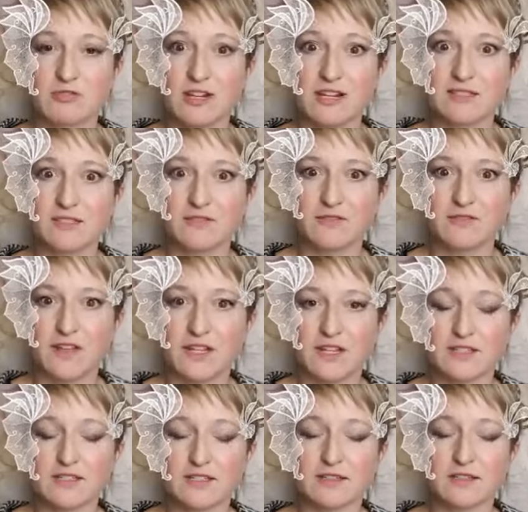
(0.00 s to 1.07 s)
relax the
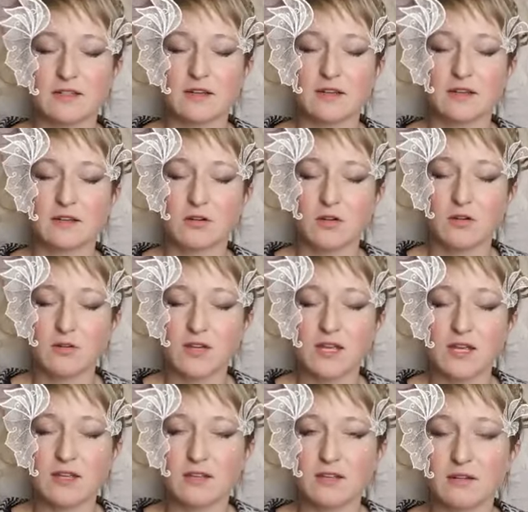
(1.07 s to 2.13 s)
face, go
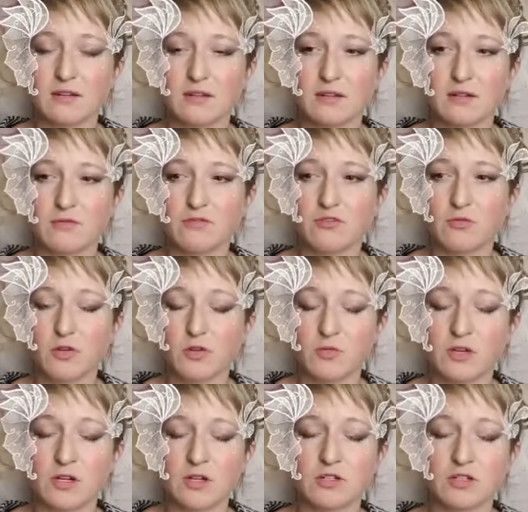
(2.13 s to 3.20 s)
in for a
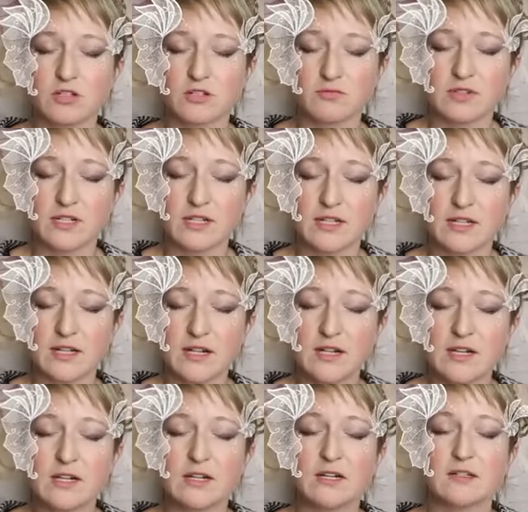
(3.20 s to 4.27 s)
moment and just really
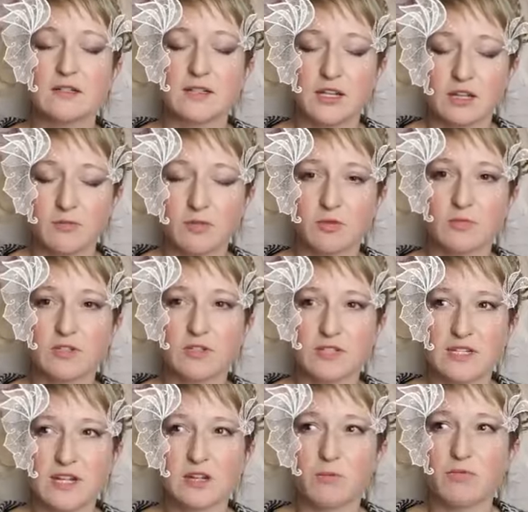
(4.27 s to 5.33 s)
take a moment to
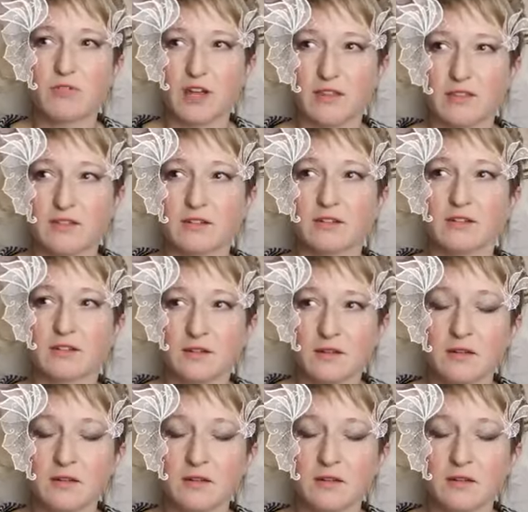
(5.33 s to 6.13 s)
take a breath and